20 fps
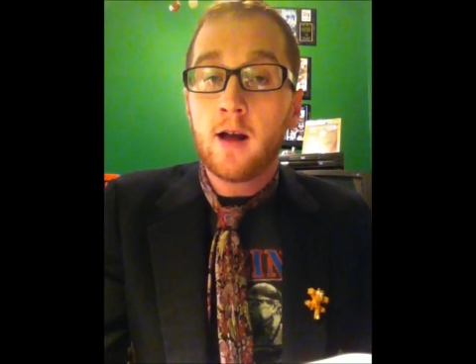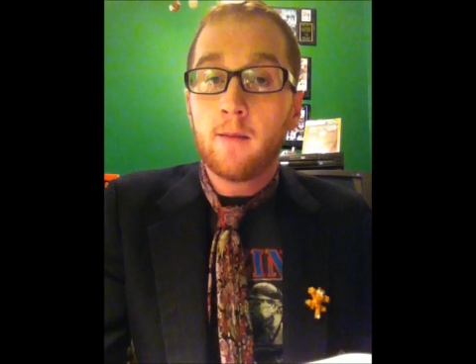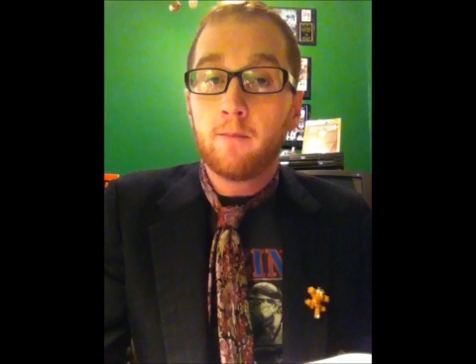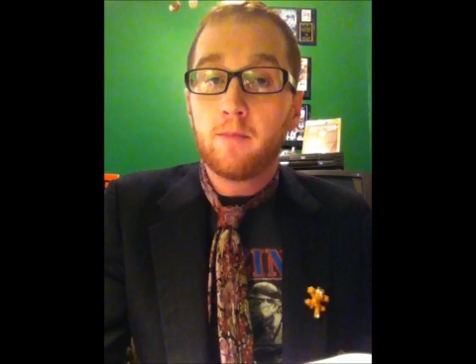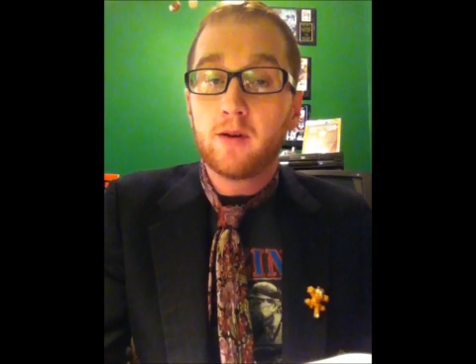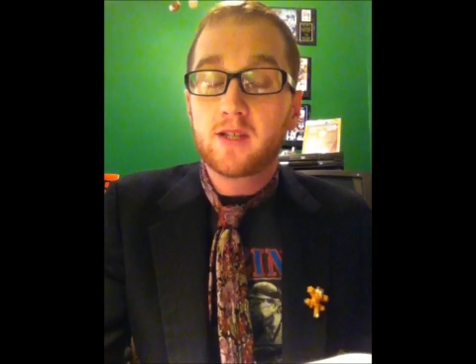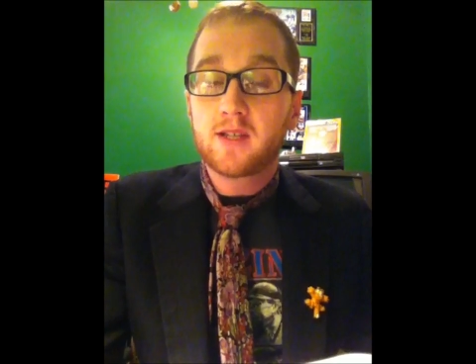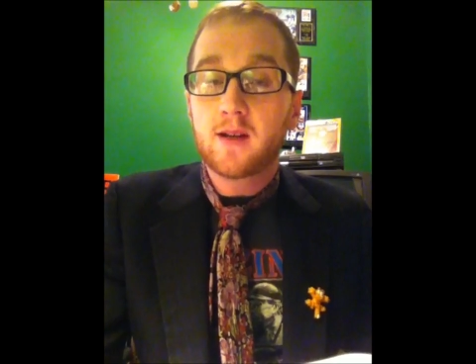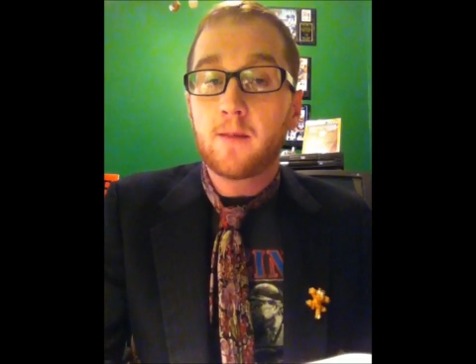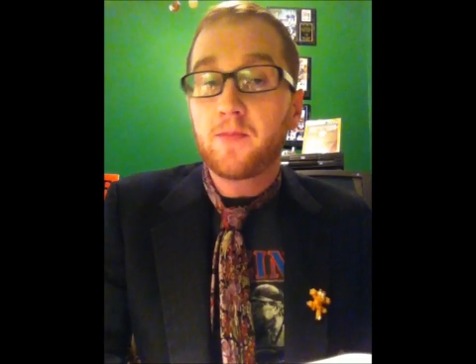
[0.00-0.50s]

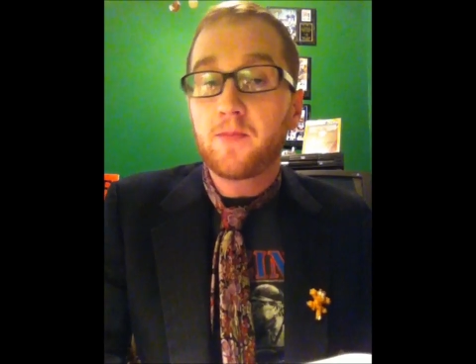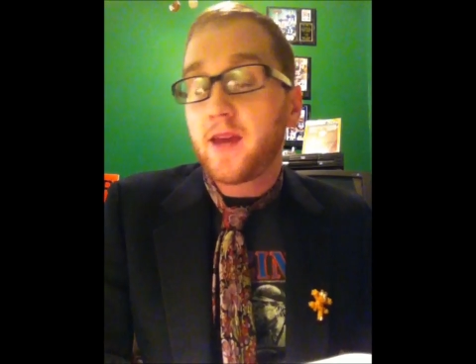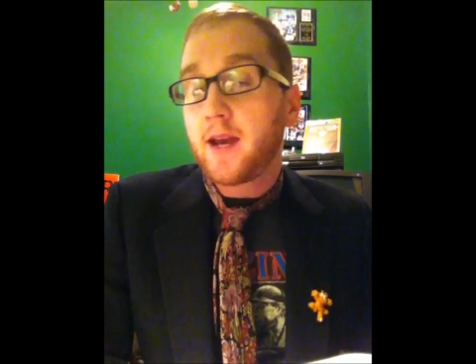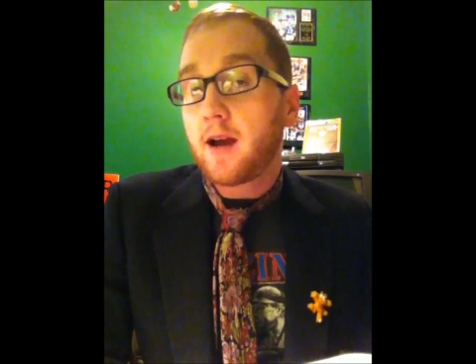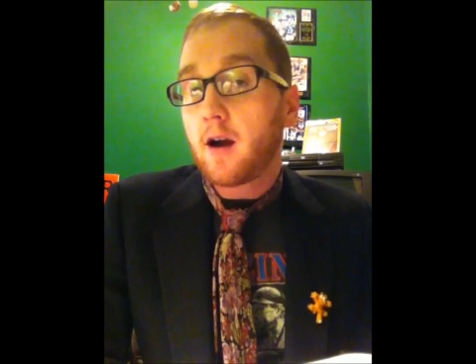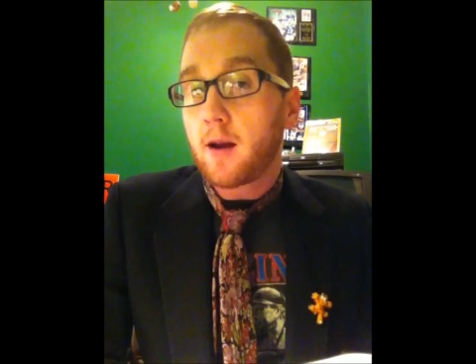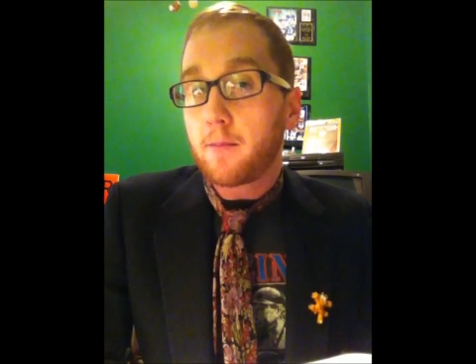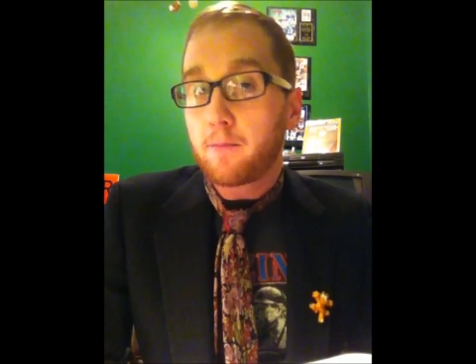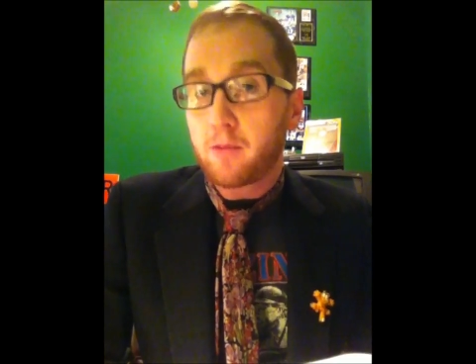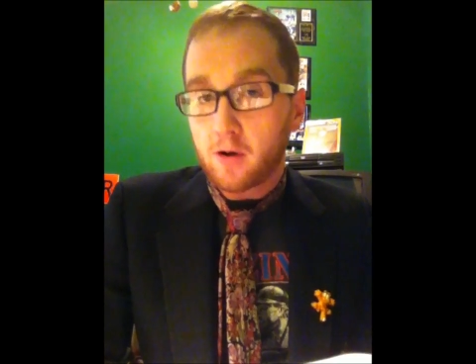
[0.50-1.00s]
but something
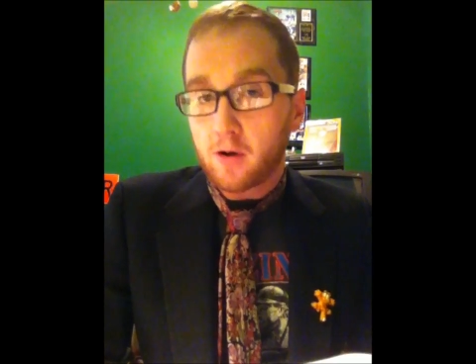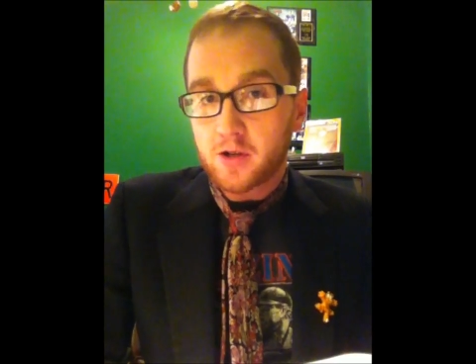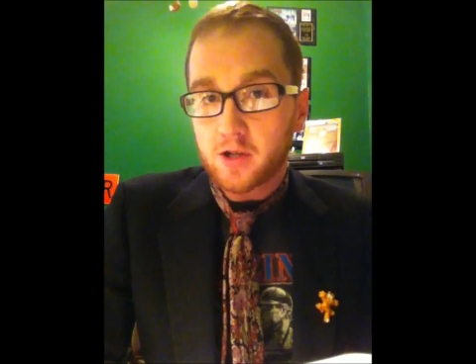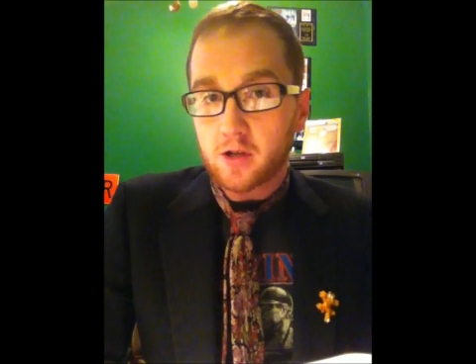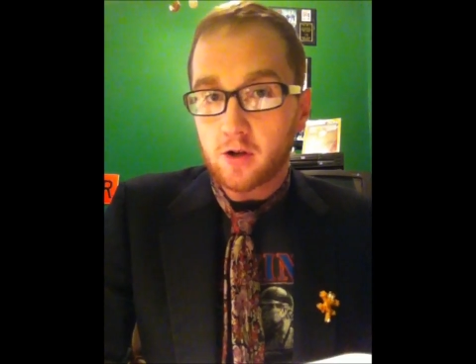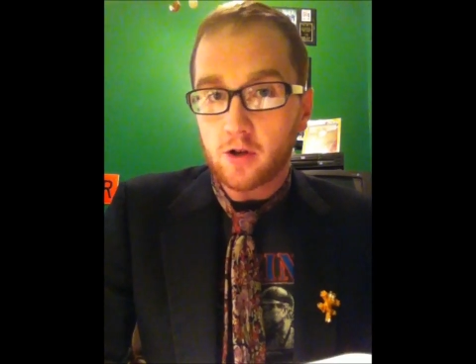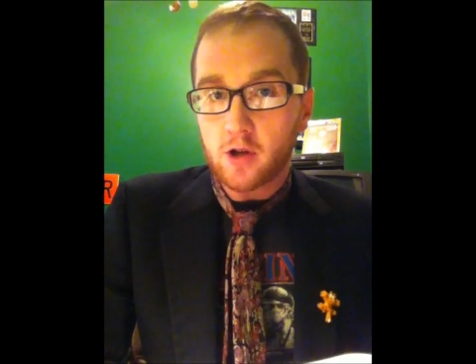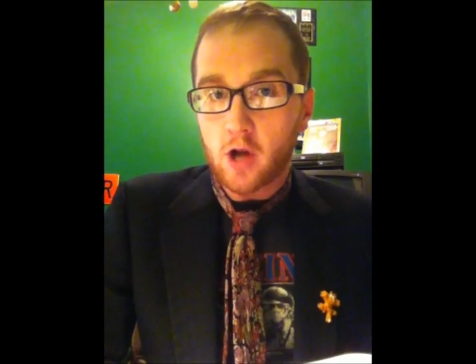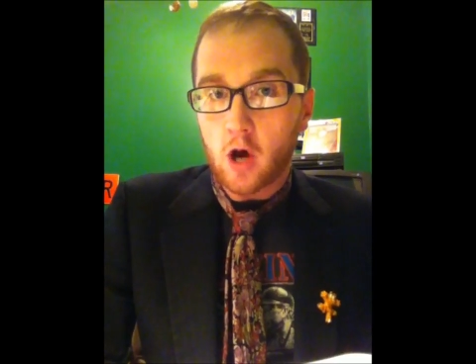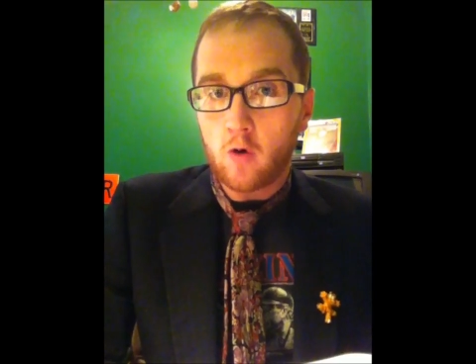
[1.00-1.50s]
on a
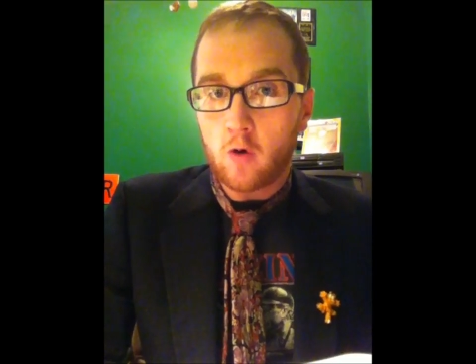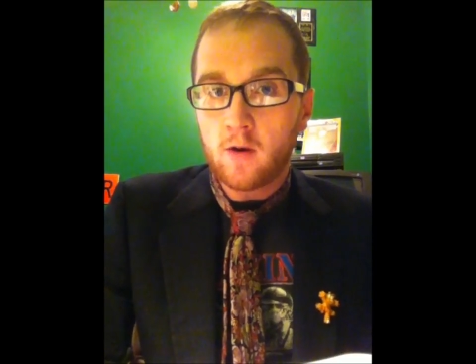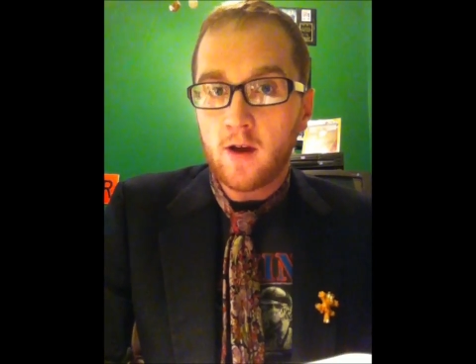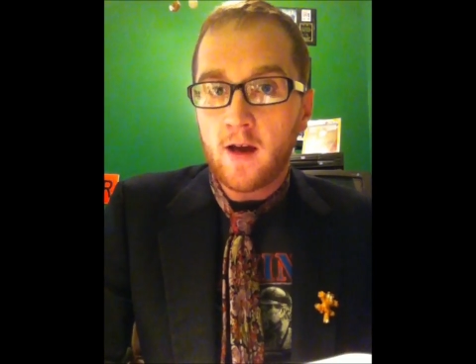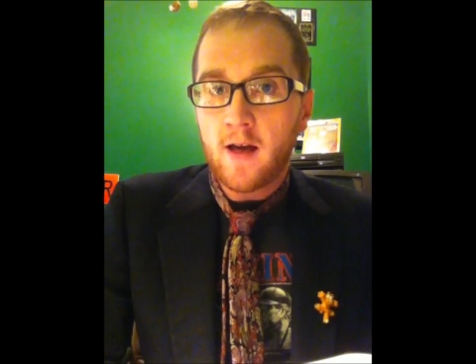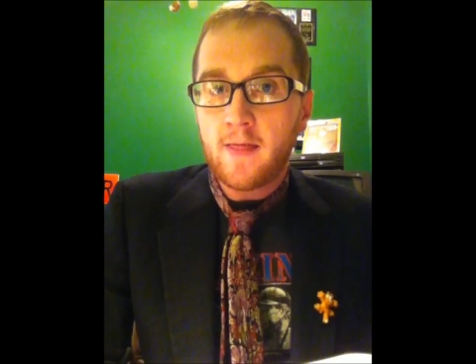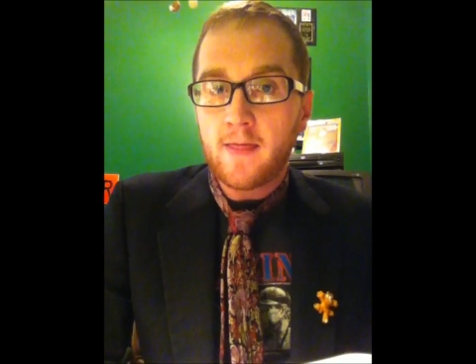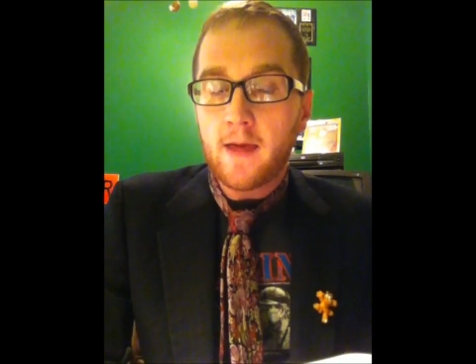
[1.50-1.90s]
personal note